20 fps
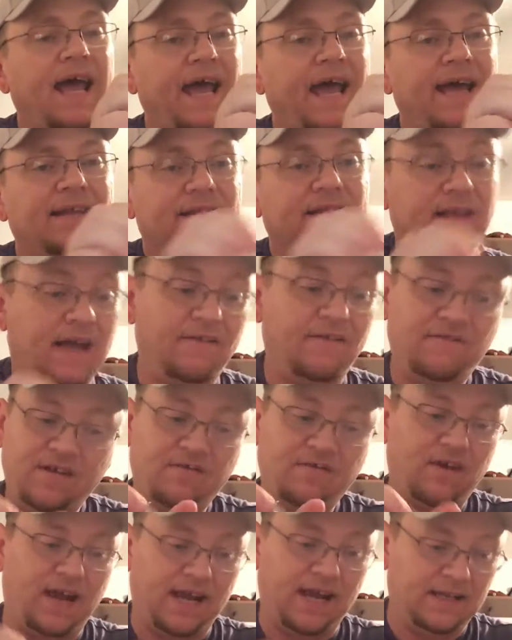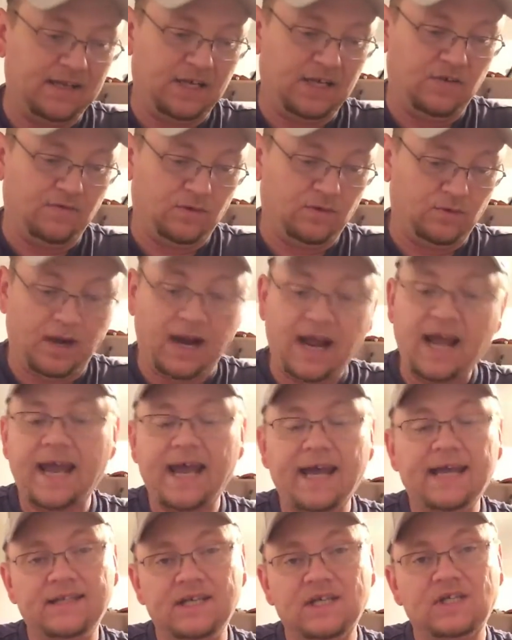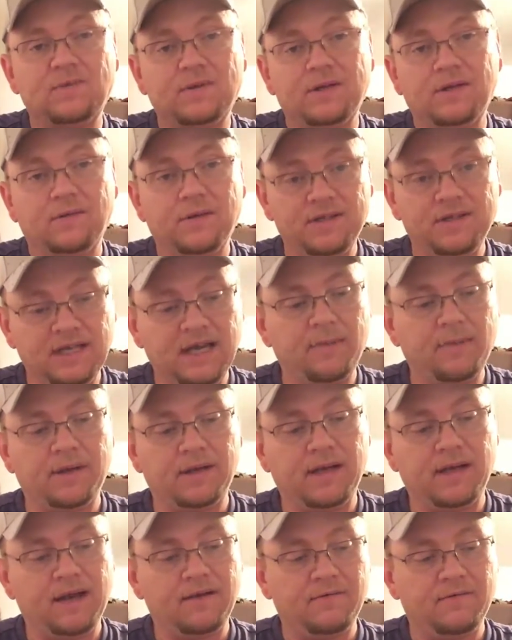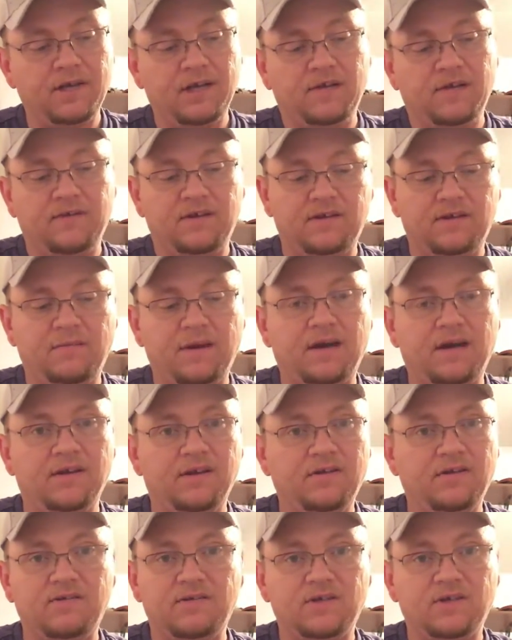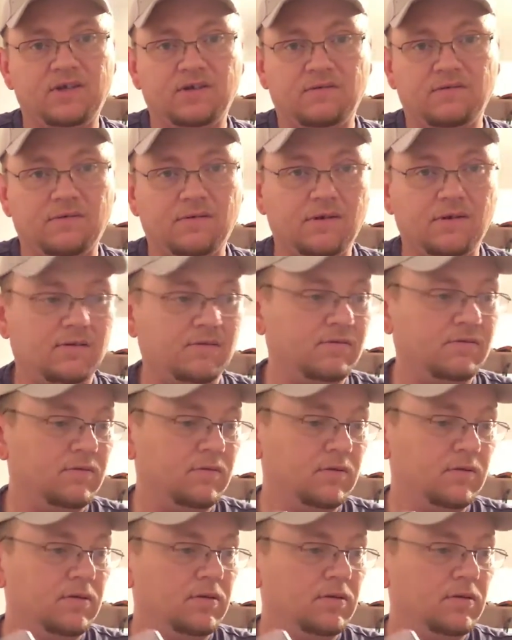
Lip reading: I've never had the Evil Twin. I had this one at one time and got rid of it about a year or so ago.